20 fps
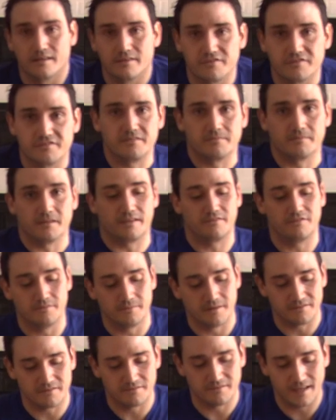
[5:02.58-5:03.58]
it just seemed like too
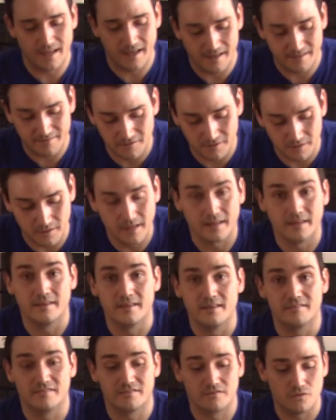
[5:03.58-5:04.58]
much of a hassle, and
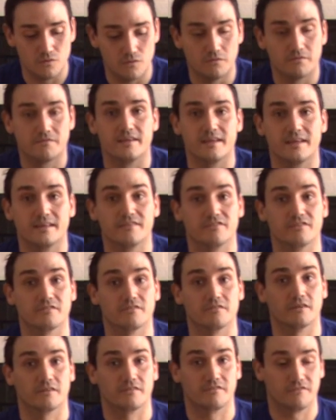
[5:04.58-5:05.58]
these cool feet
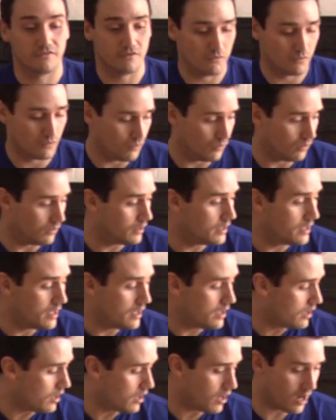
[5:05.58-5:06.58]
just looked so cool.
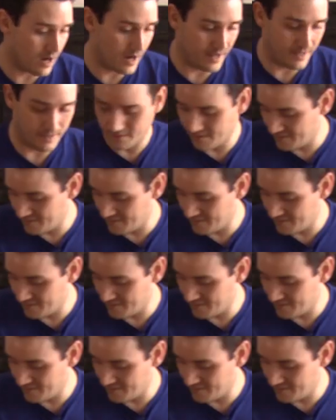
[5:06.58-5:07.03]
All right,